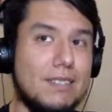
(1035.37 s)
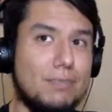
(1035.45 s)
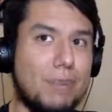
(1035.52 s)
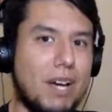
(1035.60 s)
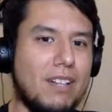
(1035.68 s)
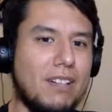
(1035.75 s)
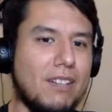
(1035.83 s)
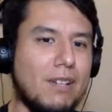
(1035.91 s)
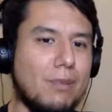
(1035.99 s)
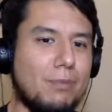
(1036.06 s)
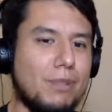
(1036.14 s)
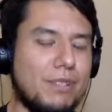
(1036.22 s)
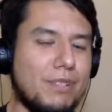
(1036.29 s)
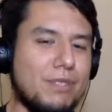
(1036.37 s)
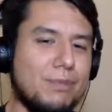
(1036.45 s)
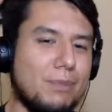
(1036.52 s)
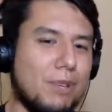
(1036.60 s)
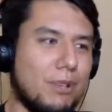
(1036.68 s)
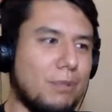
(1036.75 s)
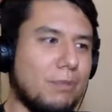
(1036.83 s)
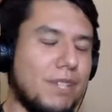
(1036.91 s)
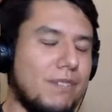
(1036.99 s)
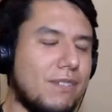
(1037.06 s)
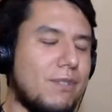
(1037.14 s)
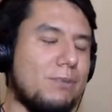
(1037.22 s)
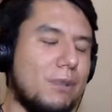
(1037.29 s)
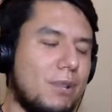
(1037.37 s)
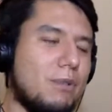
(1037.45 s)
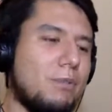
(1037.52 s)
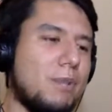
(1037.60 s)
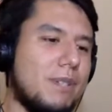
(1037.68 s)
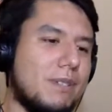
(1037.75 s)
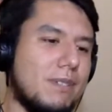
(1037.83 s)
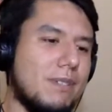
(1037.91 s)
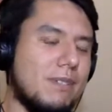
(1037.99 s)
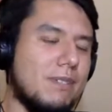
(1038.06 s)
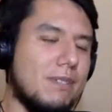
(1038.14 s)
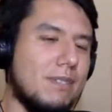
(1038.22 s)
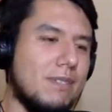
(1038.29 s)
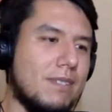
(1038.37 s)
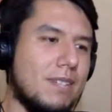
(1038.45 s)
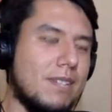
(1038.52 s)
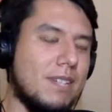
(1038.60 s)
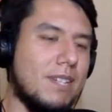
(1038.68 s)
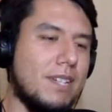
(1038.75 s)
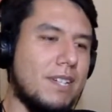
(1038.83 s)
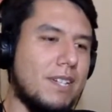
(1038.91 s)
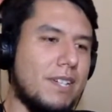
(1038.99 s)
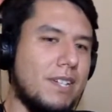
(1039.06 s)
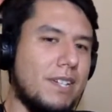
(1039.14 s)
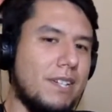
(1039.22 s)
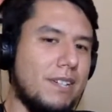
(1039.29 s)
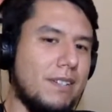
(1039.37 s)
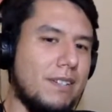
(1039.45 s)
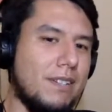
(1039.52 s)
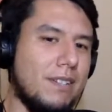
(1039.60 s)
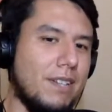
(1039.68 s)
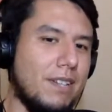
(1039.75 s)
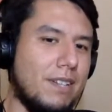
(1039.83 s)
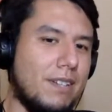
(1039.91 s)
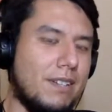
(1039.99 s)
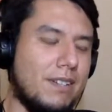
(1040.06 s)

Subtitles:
pilot up into even smaller pieces, and like